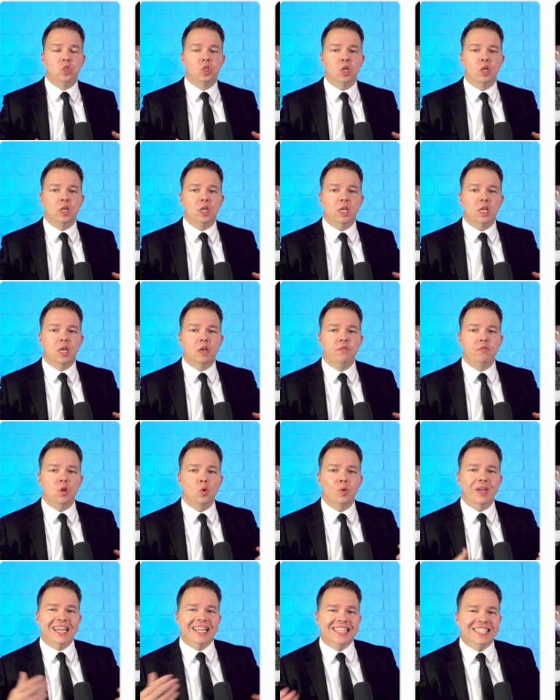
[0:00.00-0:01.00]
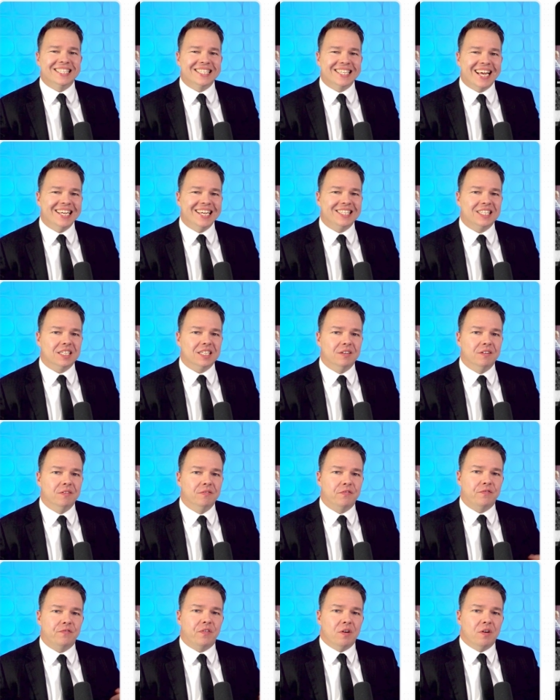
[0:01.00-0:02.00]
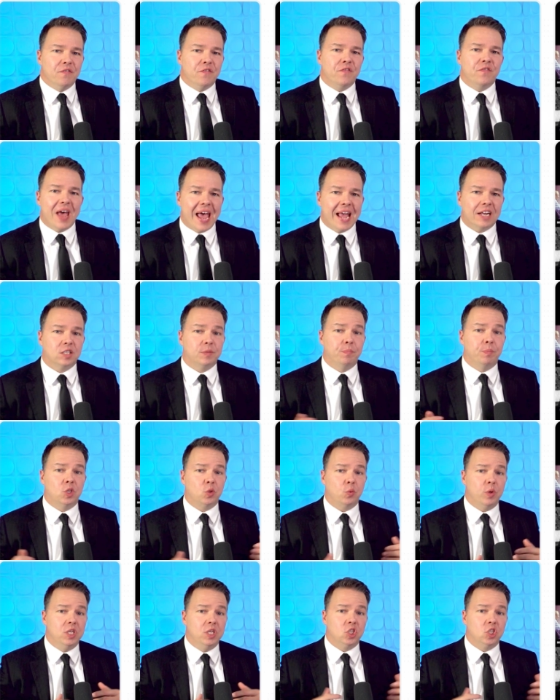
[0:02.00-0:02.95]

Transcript: going to give you insights and fun facts between